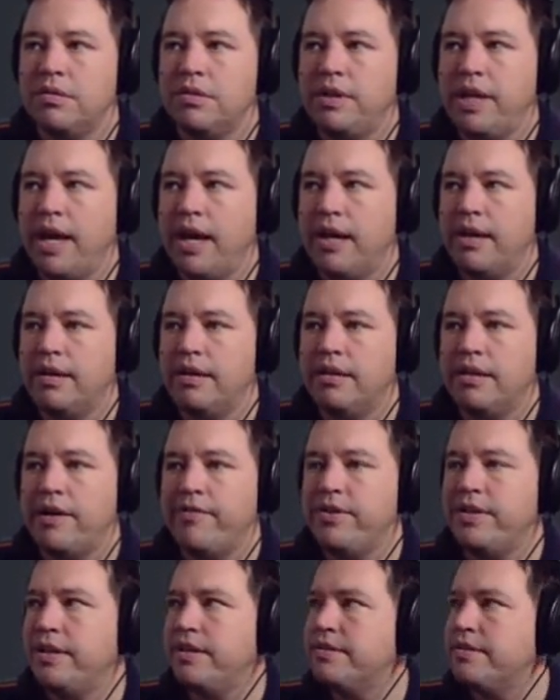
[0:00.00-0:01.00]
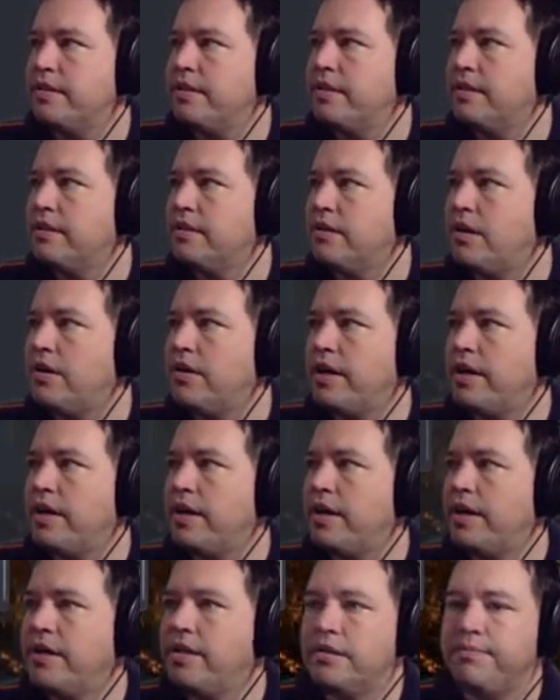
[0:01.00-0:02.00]
yeah, everything's in here. All right,
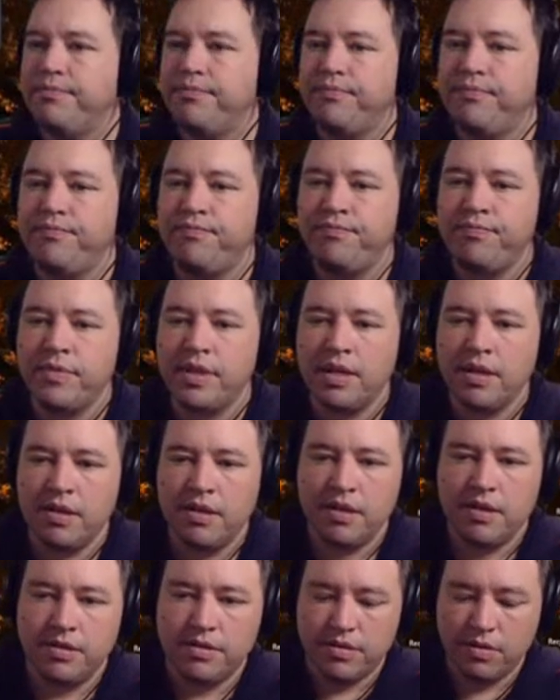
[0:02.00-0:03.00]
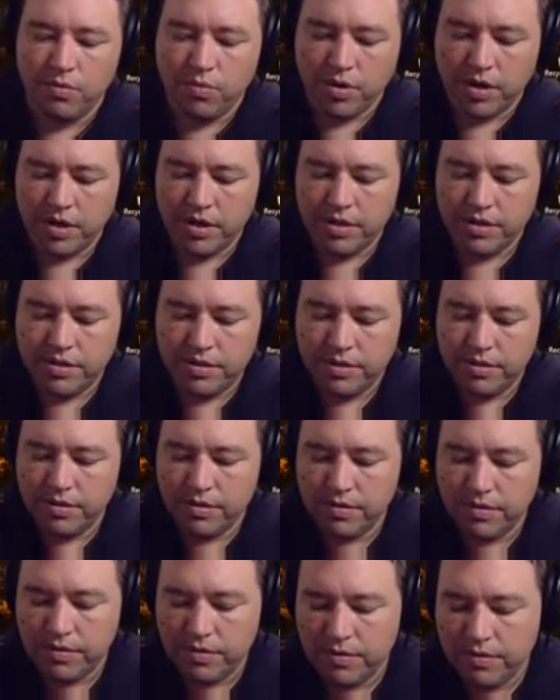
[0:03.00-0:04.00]
good. So we're gonna
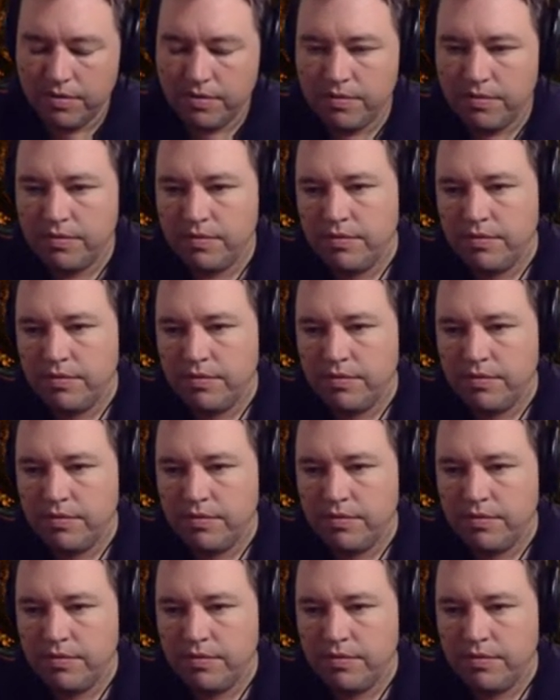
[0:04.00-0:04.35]
do